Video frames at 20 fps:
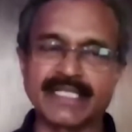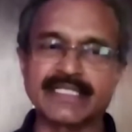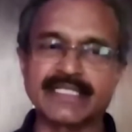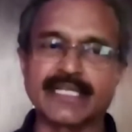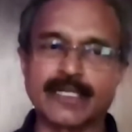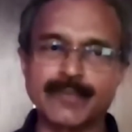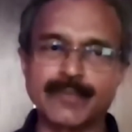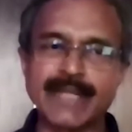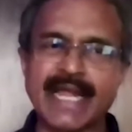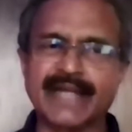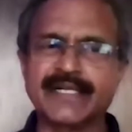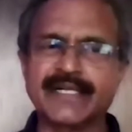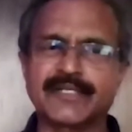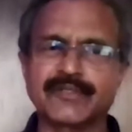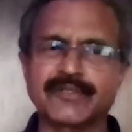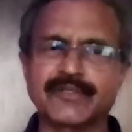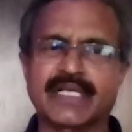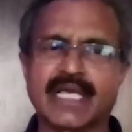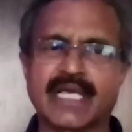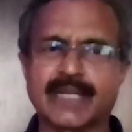That will be added to
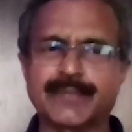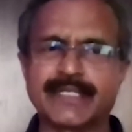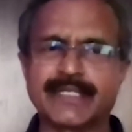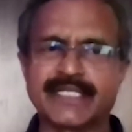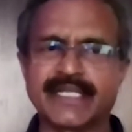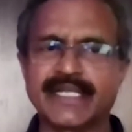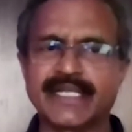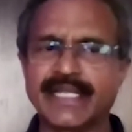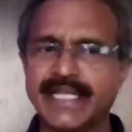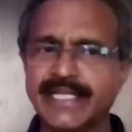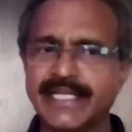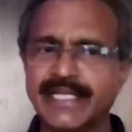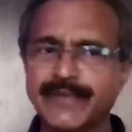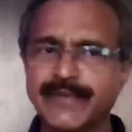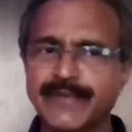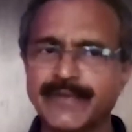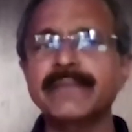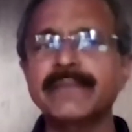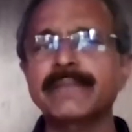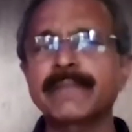the carpet area
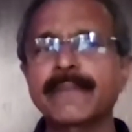anyway.